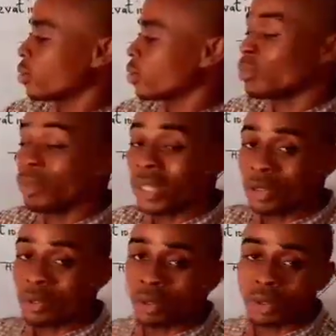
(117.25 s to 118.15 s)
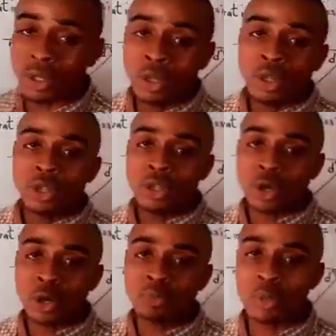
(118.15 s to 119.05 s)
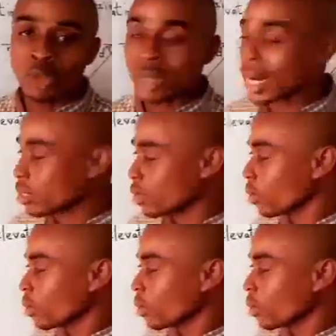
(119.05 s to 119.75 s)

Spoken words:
You simply use your protractor.